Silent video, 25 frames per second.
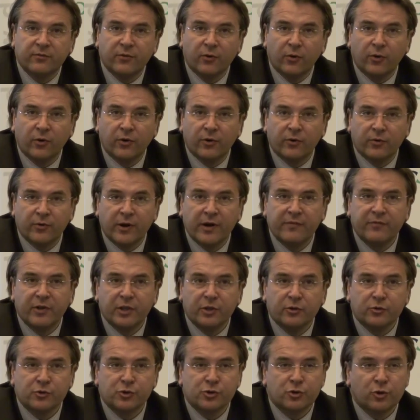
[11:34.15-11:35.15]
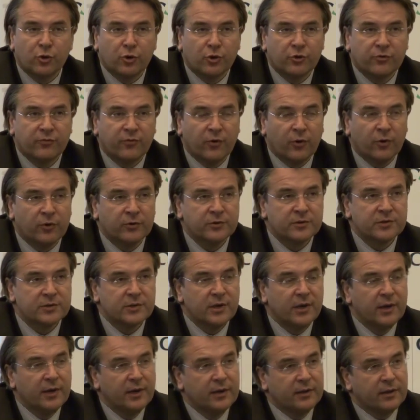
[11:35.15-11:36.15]
for revenue
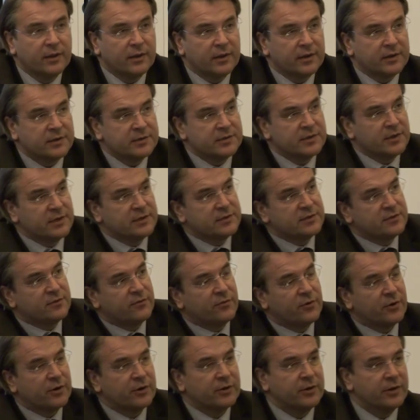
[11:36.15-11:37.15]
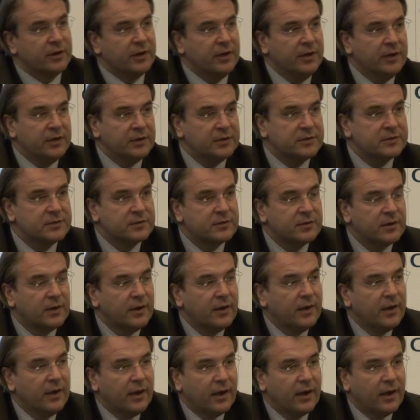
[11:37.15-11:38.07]
shortfalls that exist further east.